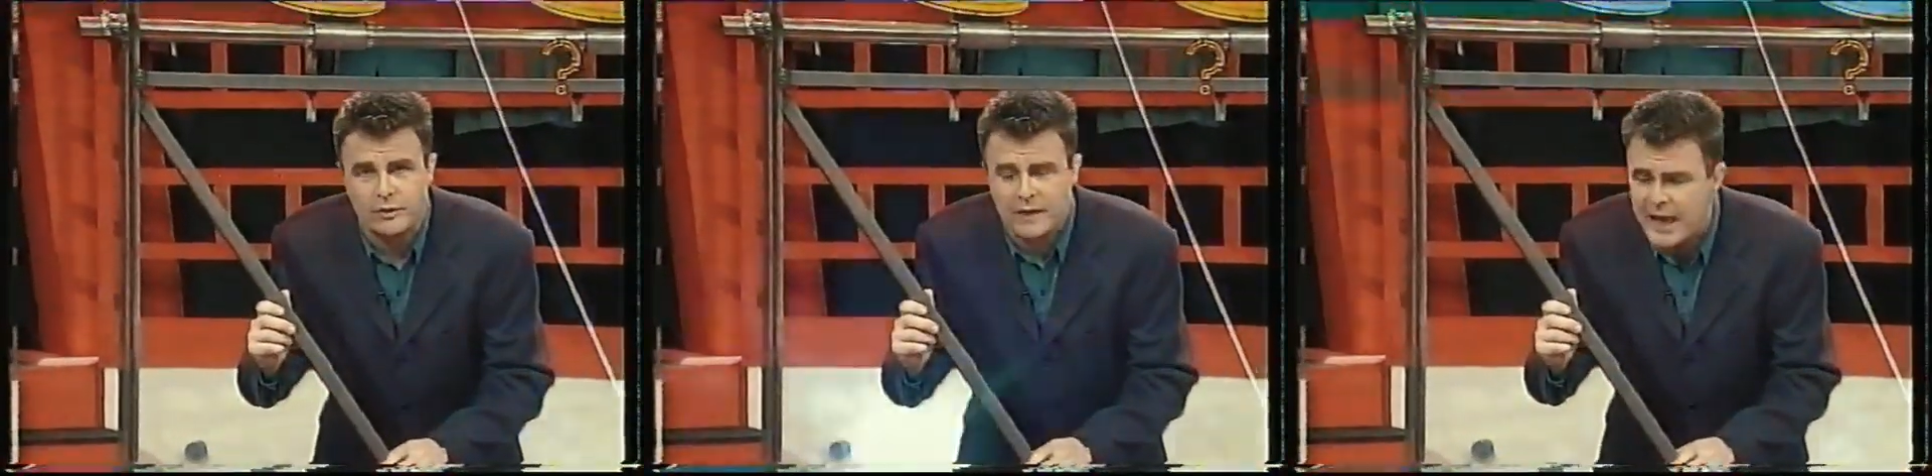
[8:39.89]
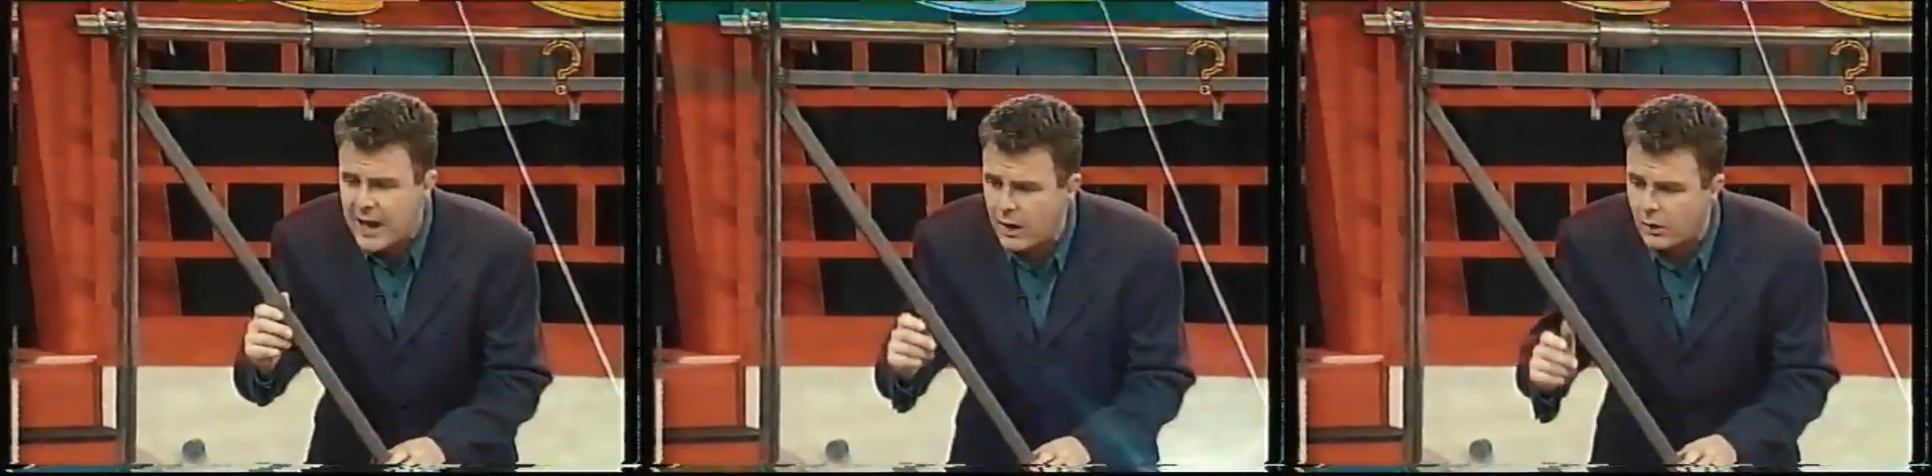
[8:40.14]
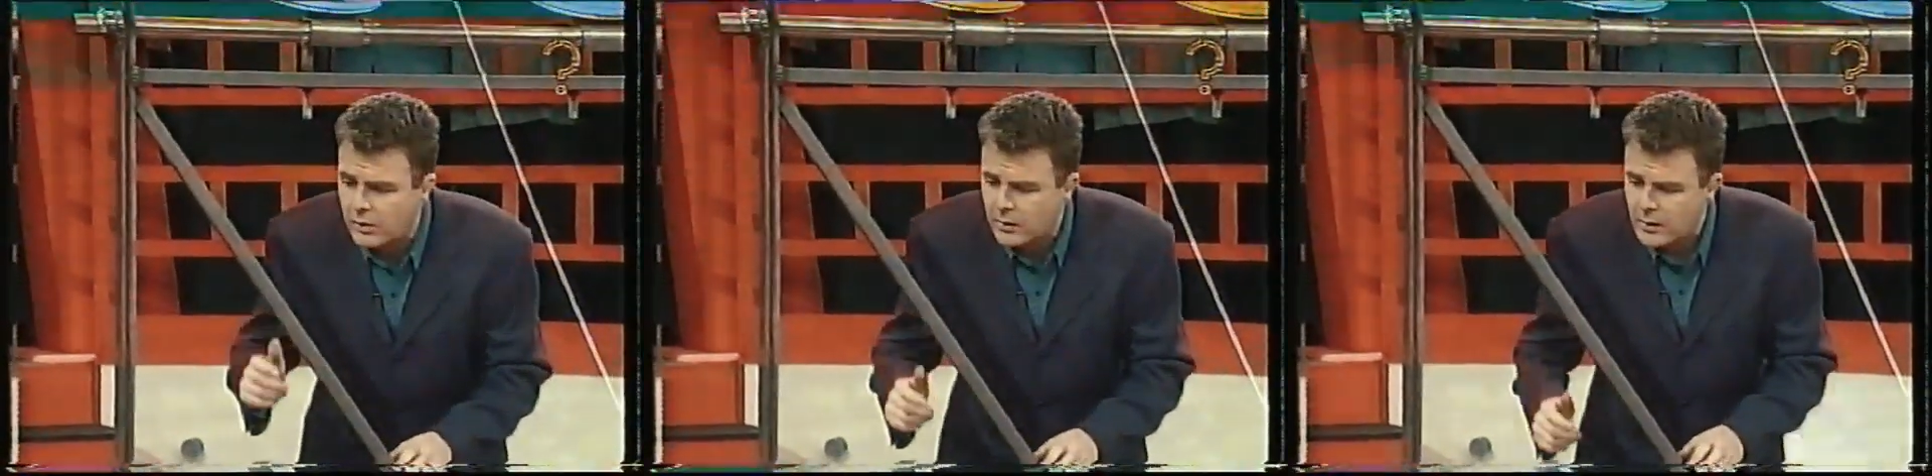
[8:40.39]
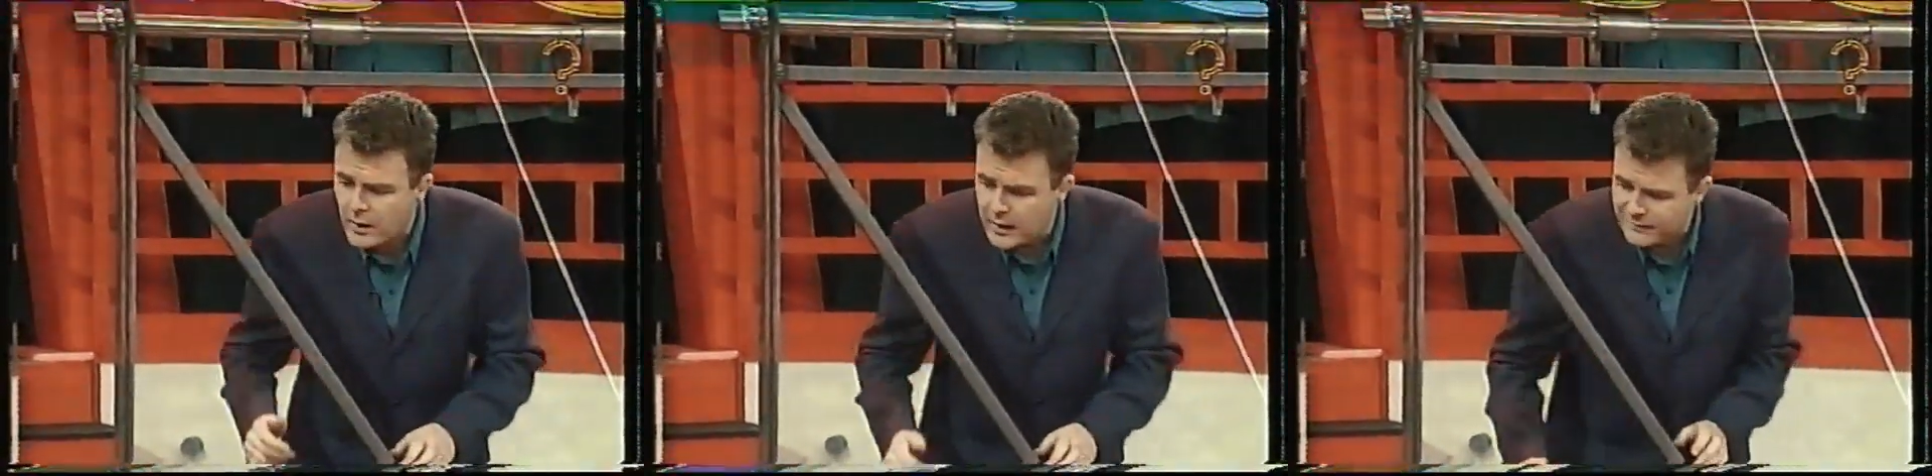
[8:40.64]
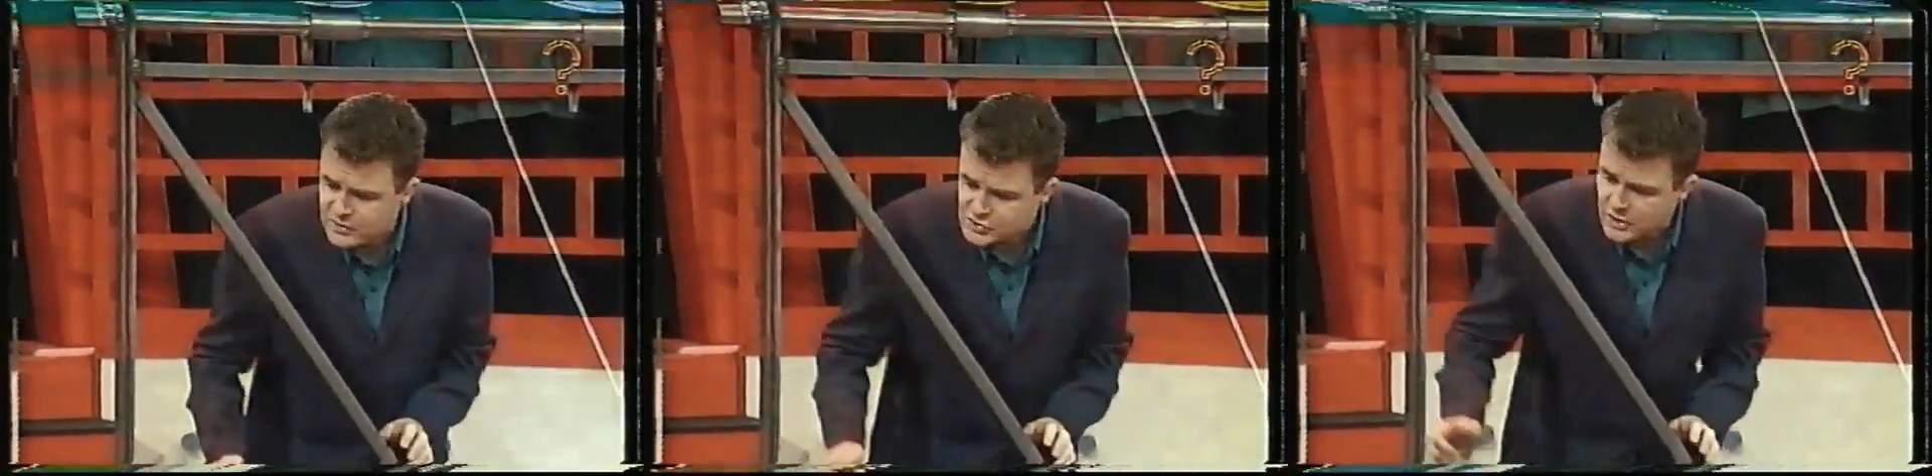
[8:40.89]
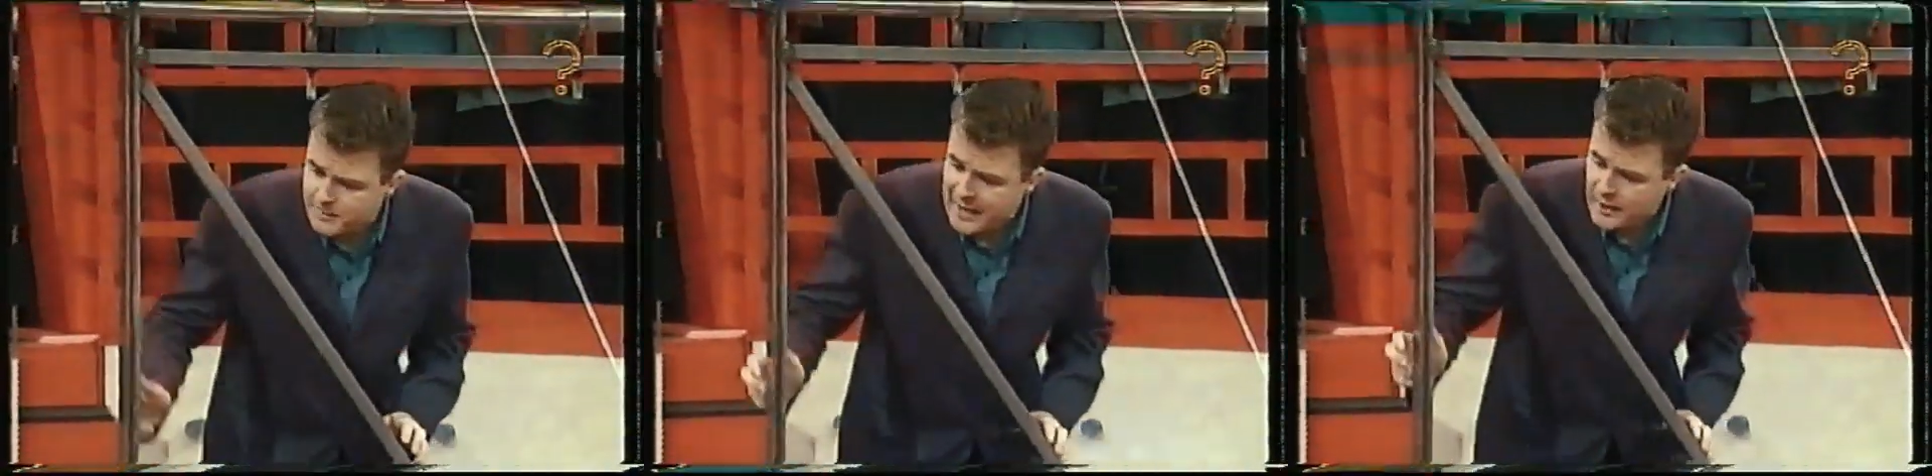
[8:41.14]
Now, Olivia's
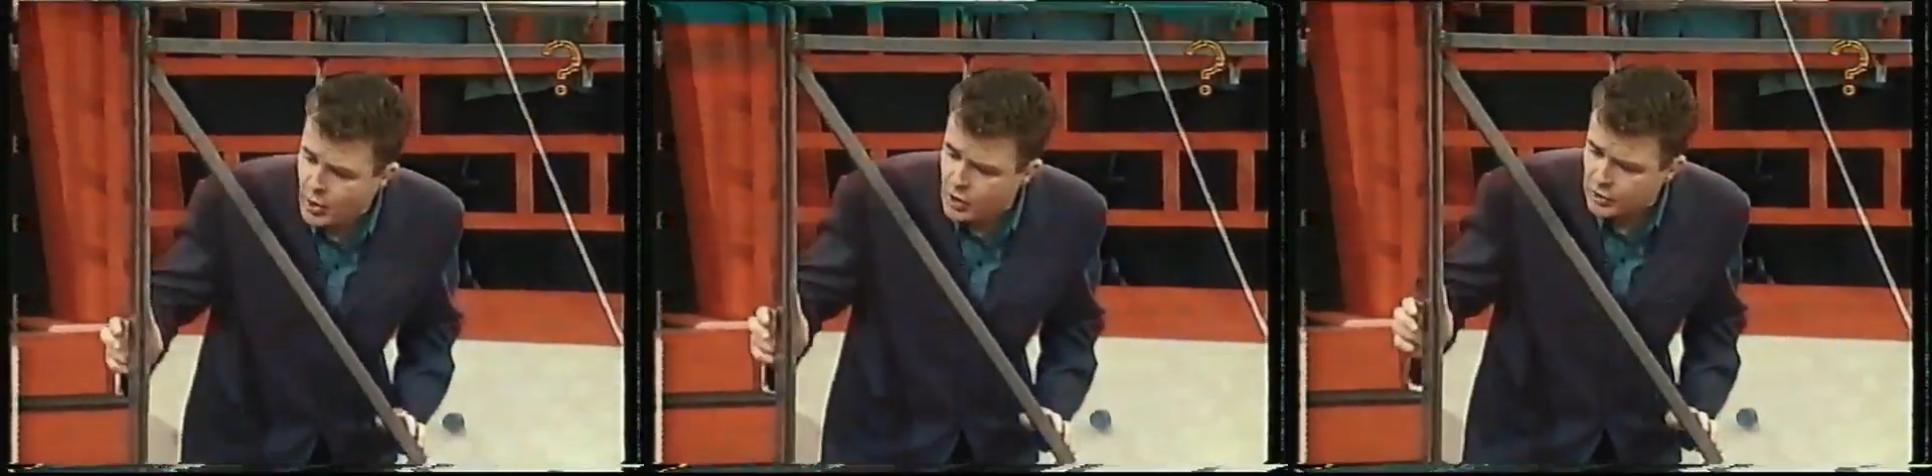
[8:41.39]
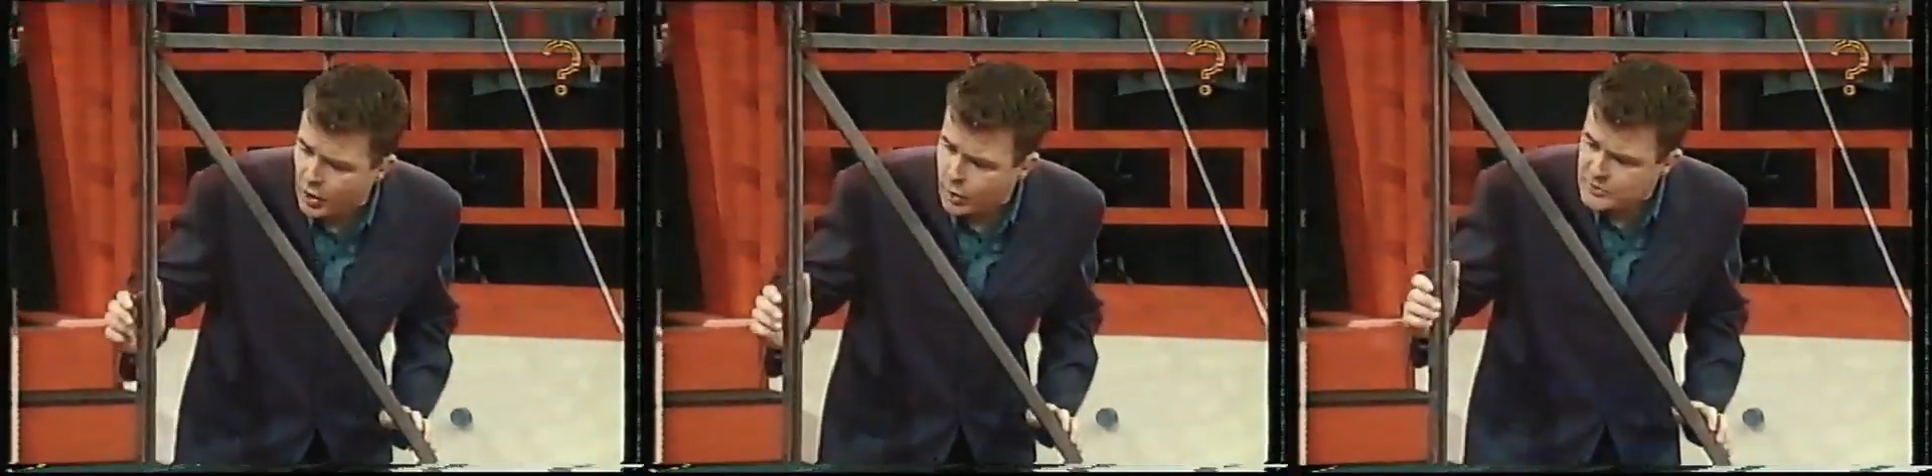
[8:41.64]
going to bang her gong.